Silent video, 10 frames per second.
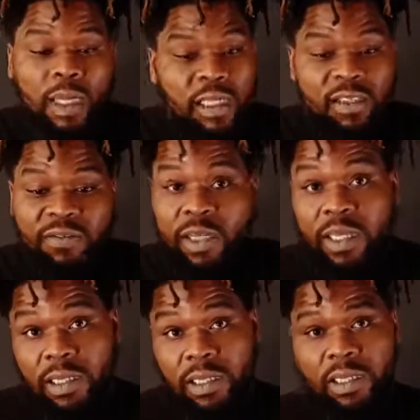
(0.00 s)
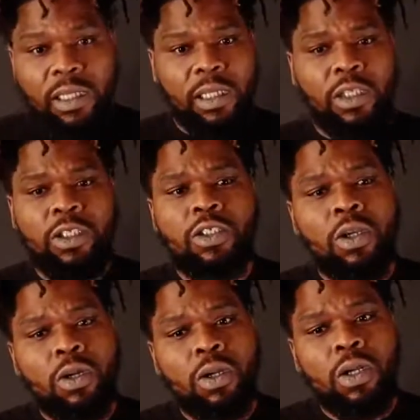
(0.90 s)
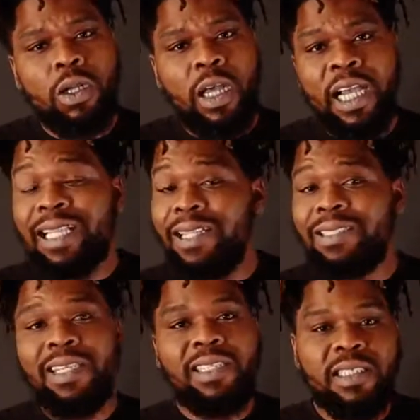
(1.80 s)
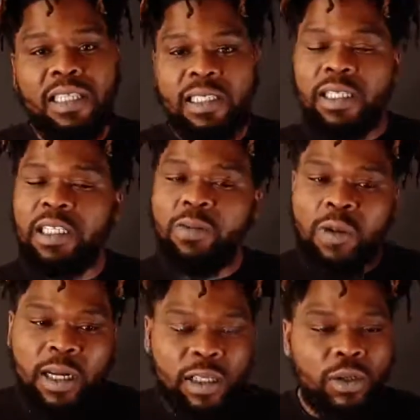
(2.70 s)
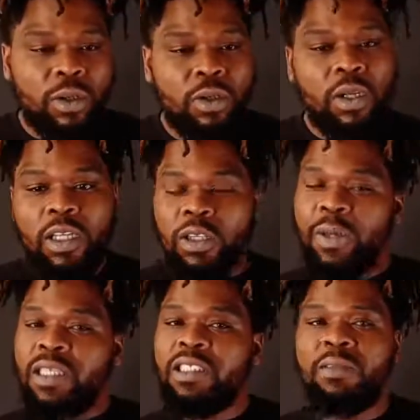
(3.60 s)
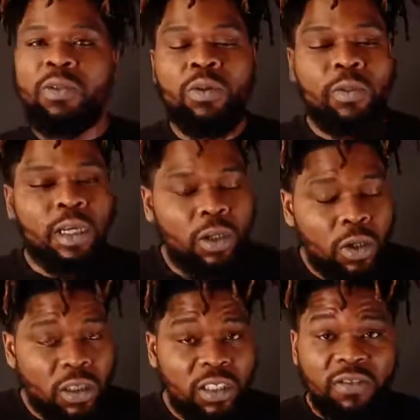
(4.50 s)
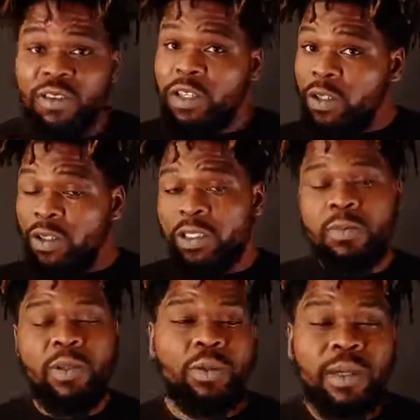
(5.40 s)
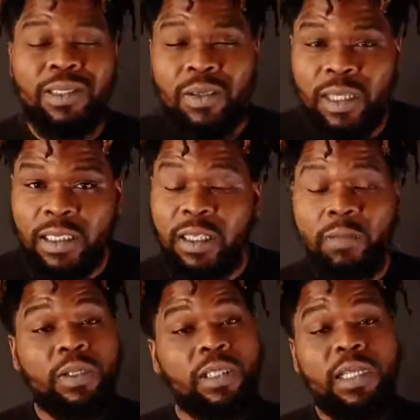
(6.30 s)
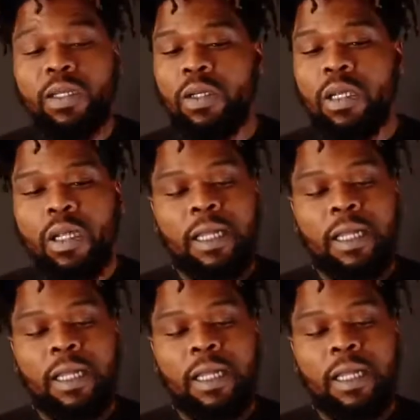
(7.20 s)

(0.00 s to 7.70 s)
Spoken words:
I live for us. So I can't change nothing. That's why, you know, you might see me with my gold teeth in, and you see me with my dreads up or down.